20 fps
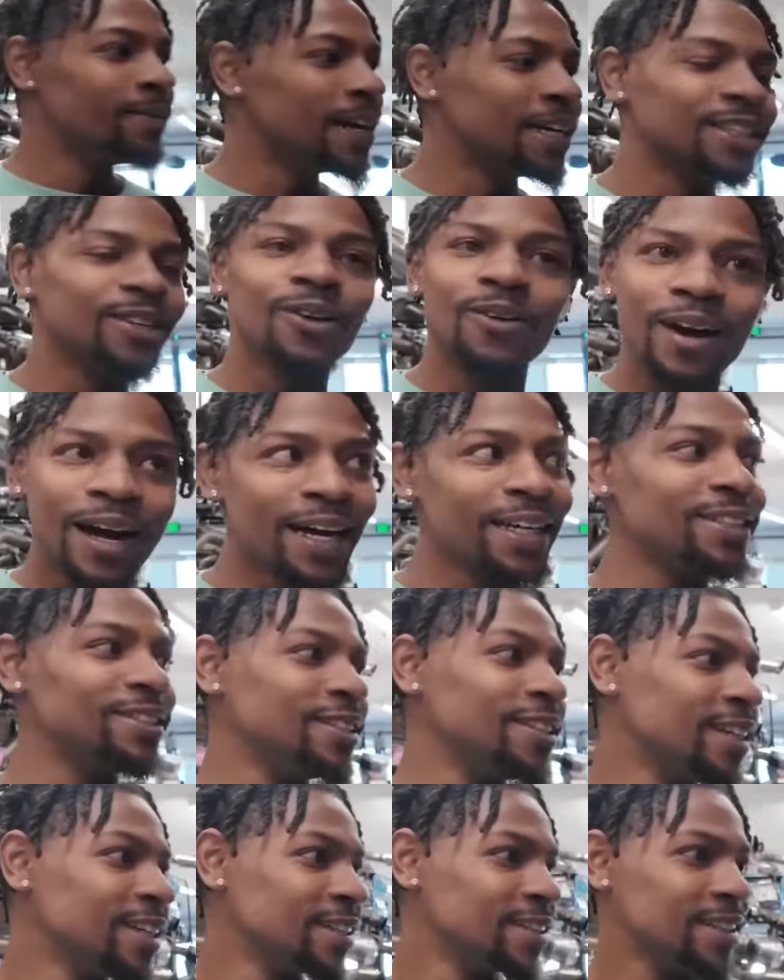I'm gonna have to
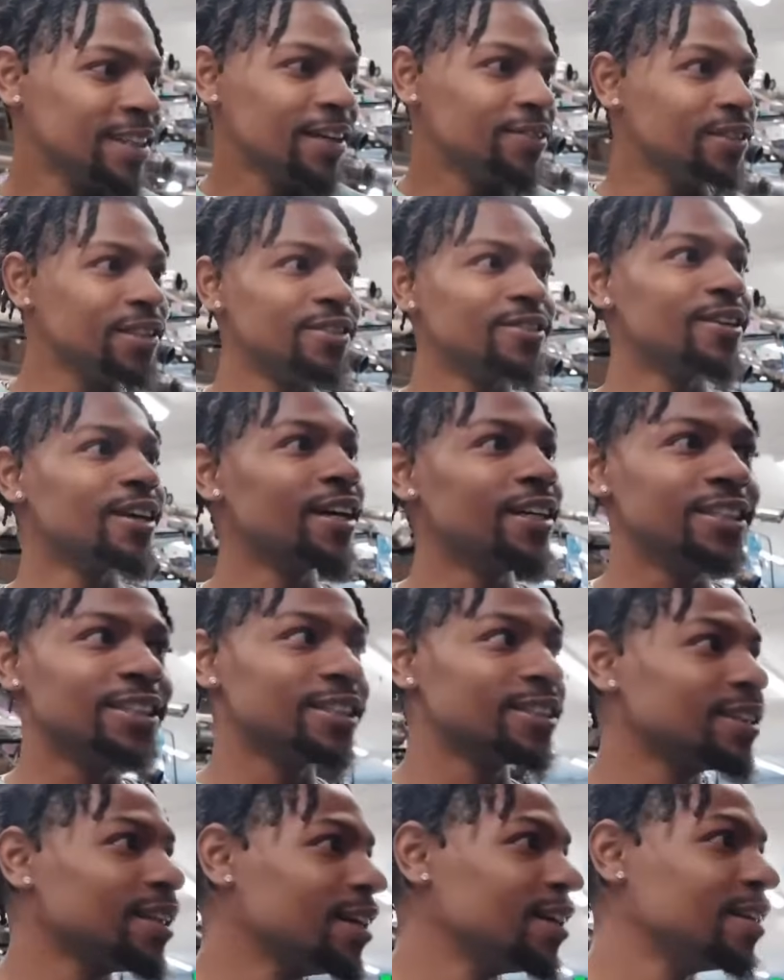wax you niggas left and right,
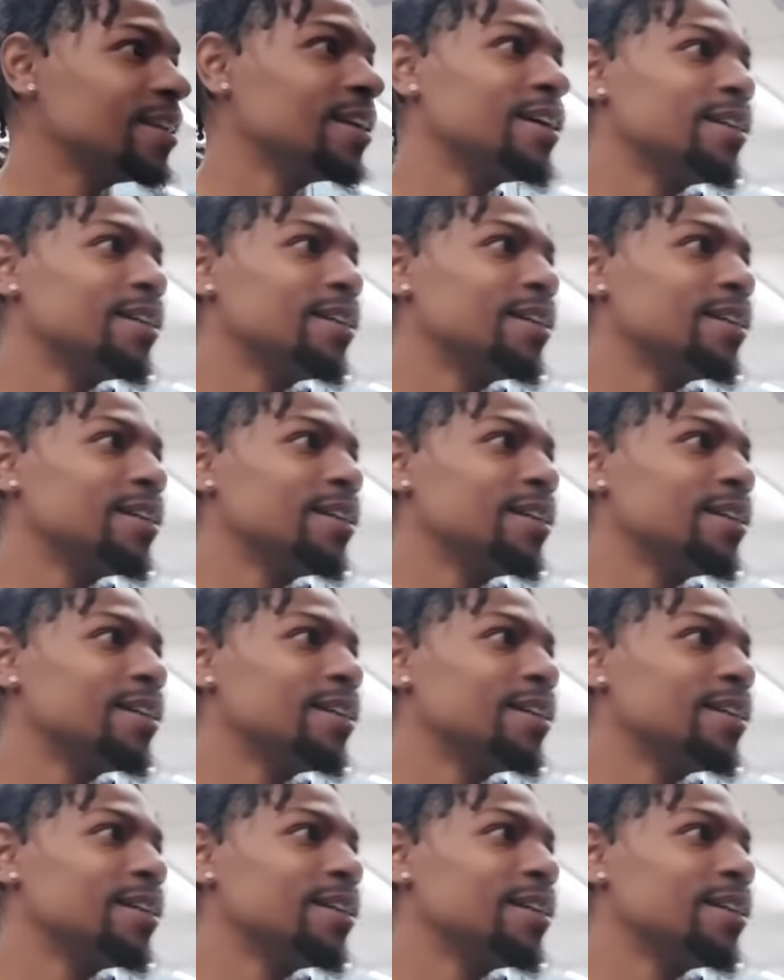just like